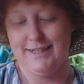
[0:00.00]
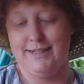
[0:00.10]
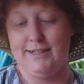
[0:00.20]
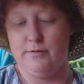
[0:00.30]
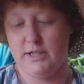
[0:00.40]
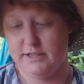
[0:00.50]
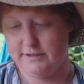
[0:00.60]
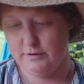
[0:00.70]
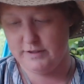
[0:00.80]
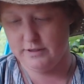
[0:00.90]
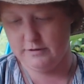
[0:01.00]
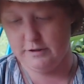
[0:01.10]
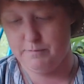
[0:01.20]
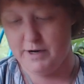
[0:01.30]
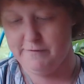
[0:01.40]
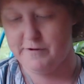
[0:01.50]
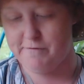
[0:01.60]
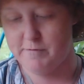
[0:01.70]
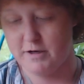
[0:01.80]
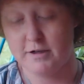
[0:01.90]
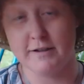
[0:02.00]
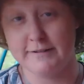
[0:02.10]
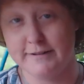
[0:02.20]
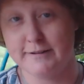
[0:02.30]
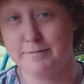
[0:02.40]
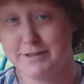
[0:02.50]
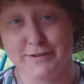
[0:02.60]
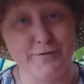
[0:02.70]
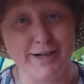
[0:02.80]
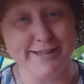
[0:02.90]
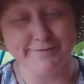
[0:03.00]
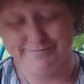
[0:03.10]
which suits those who benefit from our current system just fine.